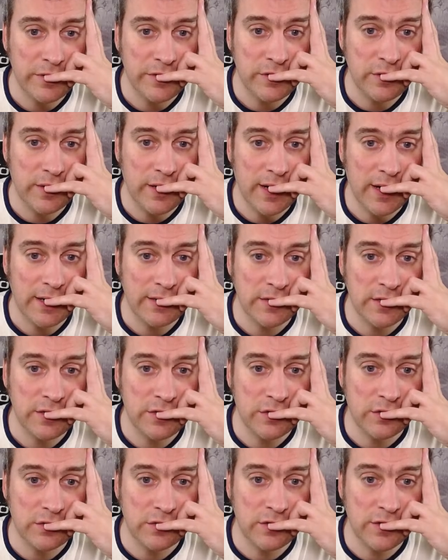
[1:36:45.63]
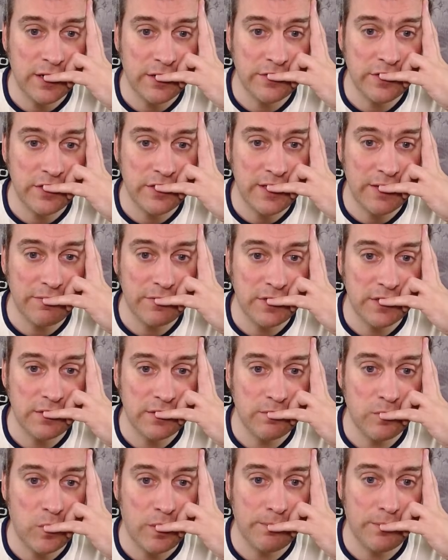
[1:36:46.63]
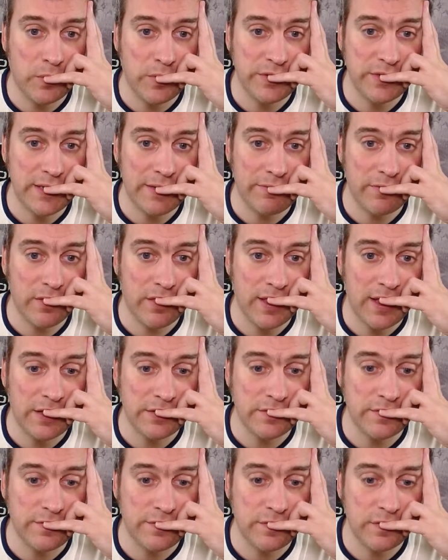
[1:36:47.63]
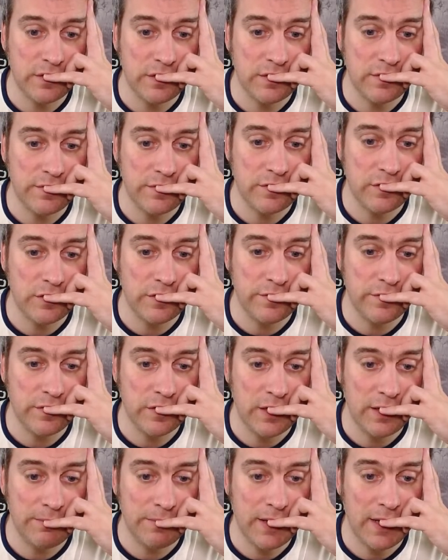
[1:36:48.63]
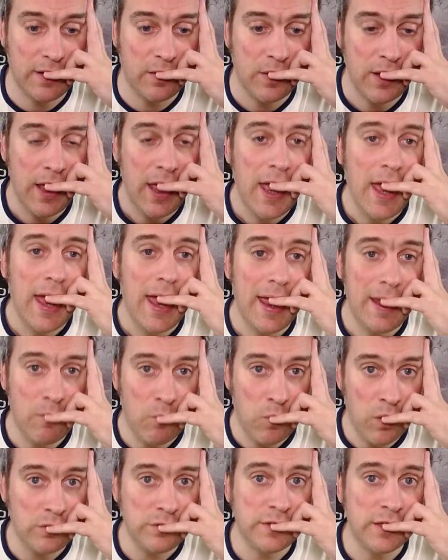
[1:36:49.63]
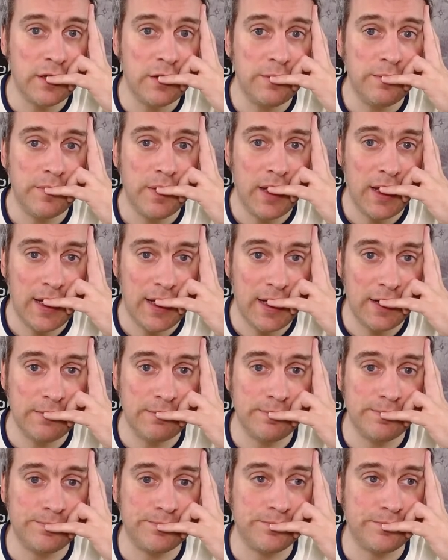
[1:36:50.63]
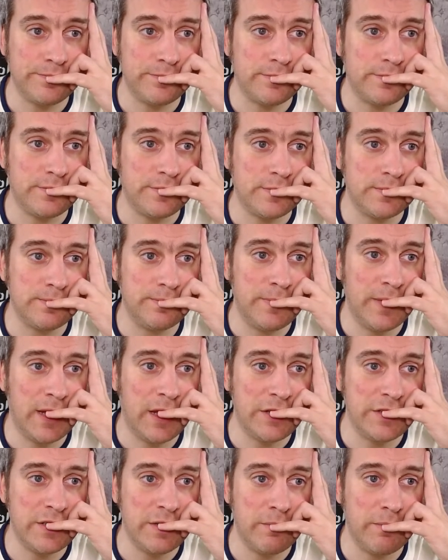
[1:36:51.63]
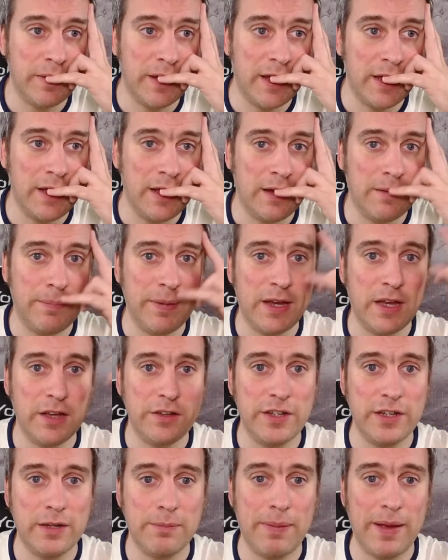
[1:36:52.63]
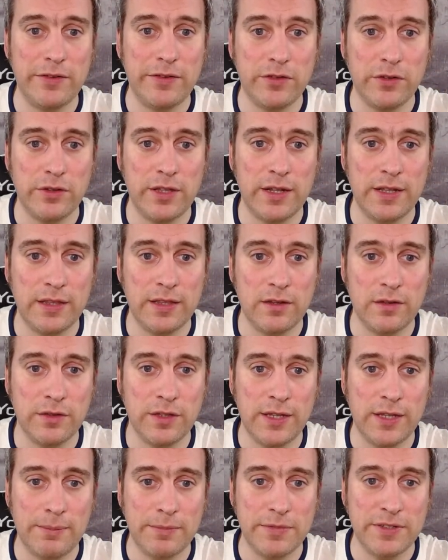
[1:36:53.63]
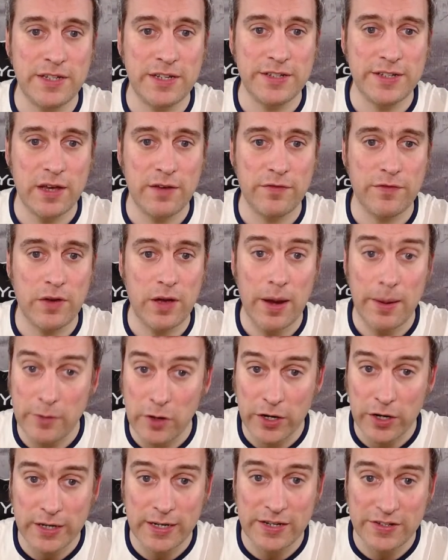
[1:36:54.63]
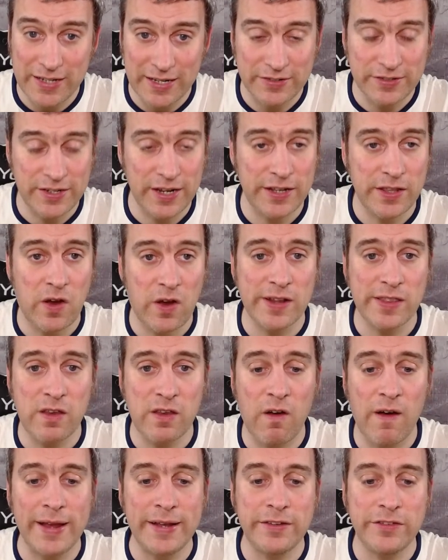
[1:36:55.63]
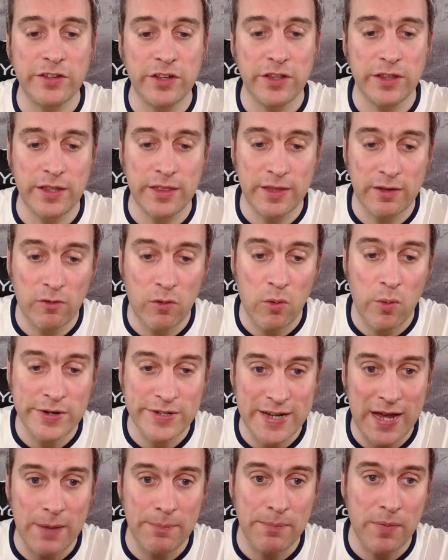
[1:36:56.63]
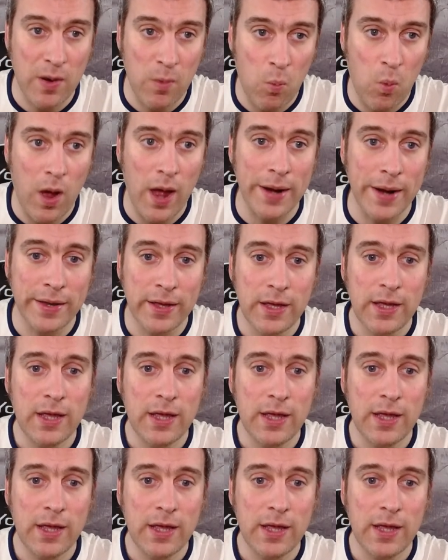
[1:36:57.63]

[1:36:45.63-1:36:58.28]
Kane says John the chance is 1.7 thousand for him now. It will do. Because it depends on the numbers itself. I'm looking at 1699, so that they're always out by one.